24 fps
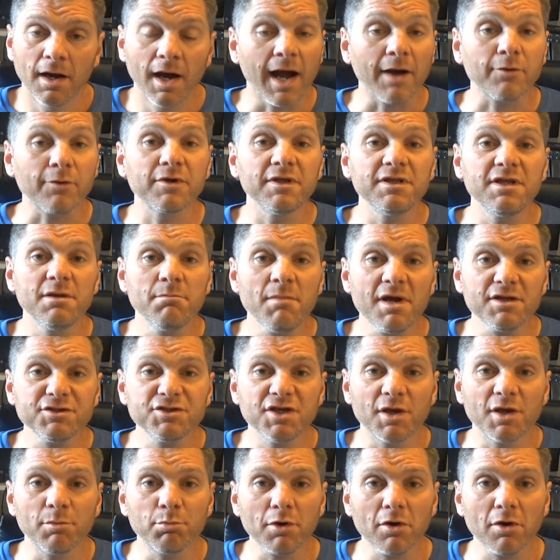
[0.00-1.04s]
How can you
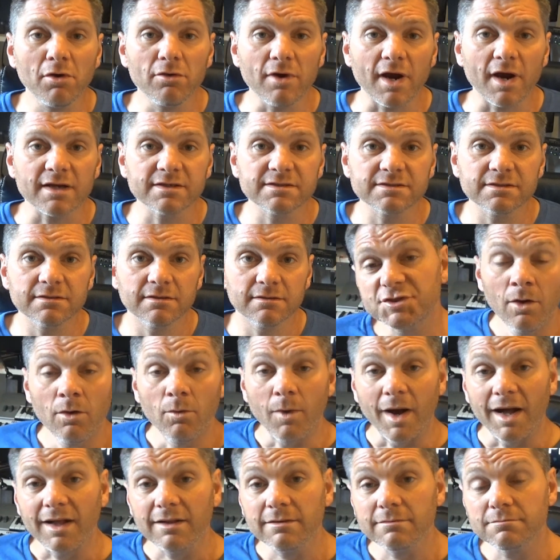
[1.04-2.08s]
measure your progress?
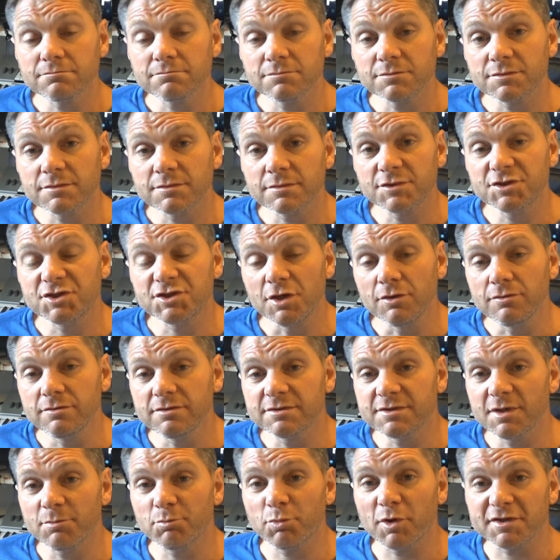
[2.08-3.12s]
Well,
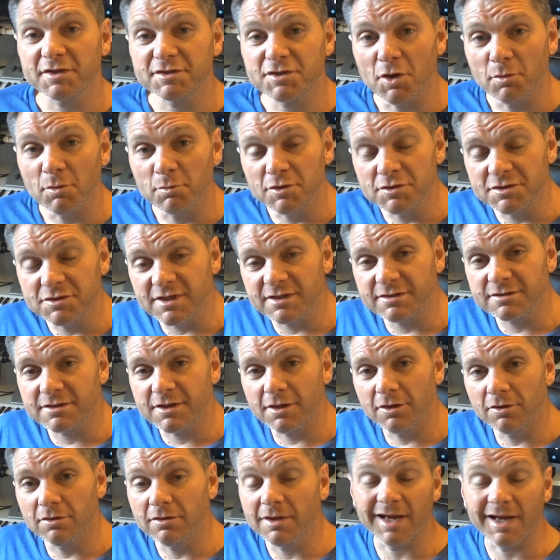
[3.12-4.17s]
students at Presto Music
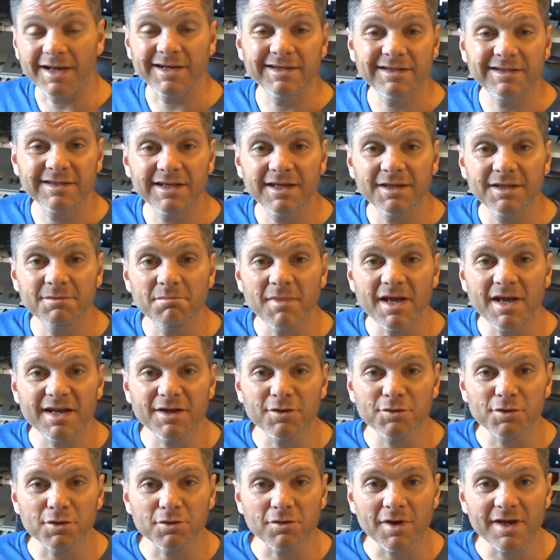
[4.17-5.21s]
School, and indeed
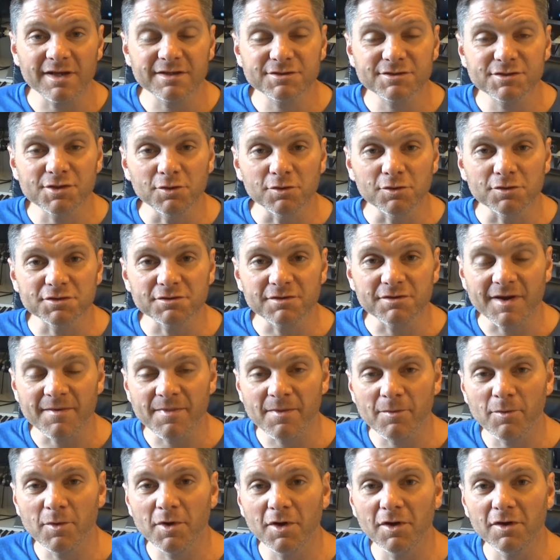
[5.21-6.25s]
many other great schools
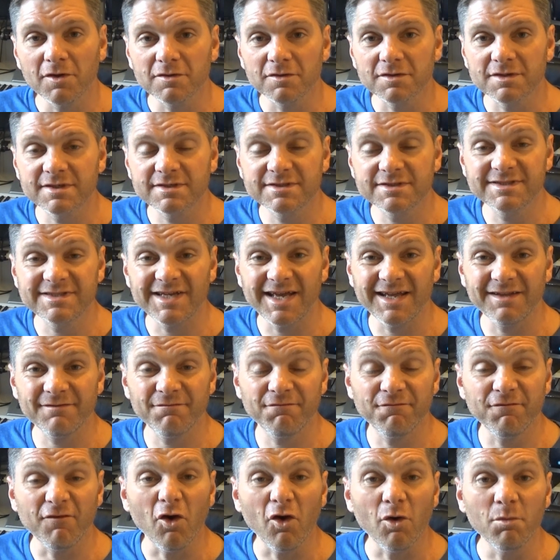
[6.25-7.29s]
around the world, sit
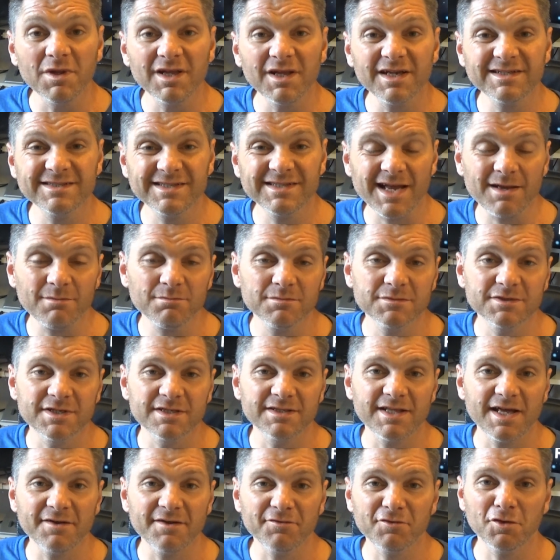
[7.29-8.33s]
formal exams,
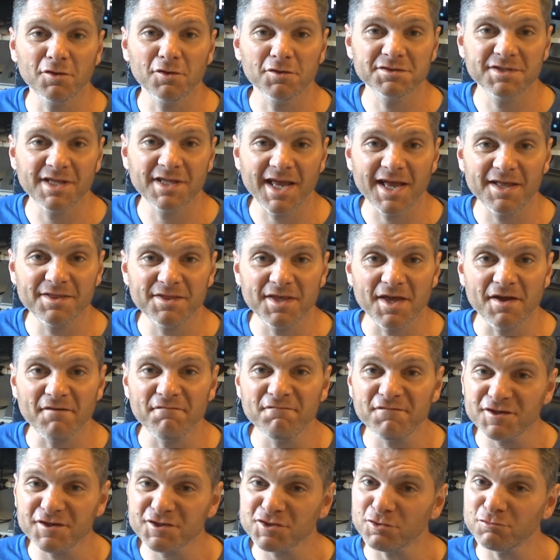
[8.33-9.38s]
and then of course they get the
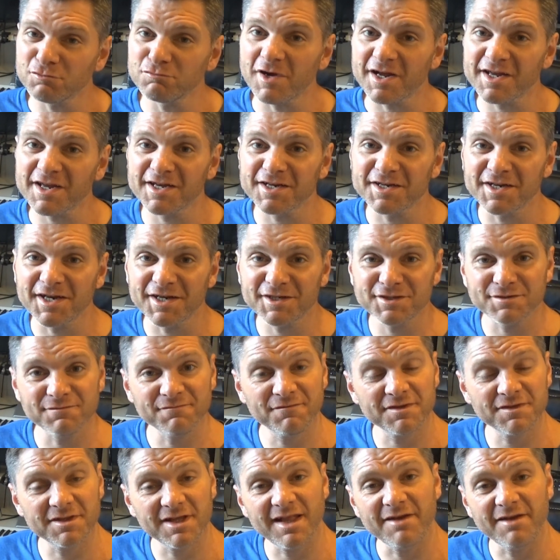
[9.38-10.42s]
official recognition
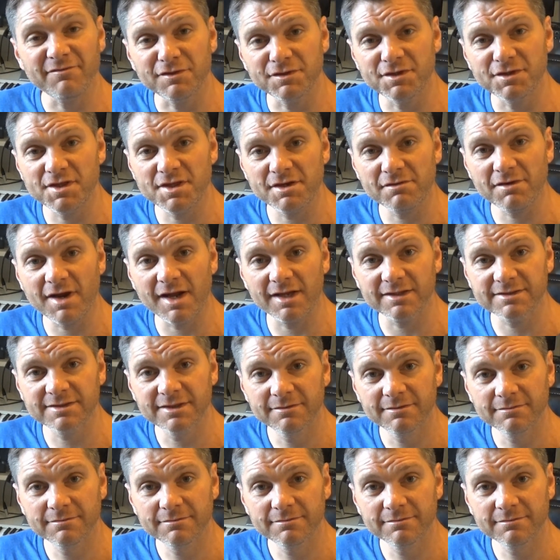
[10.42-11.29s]
for the level that they're at.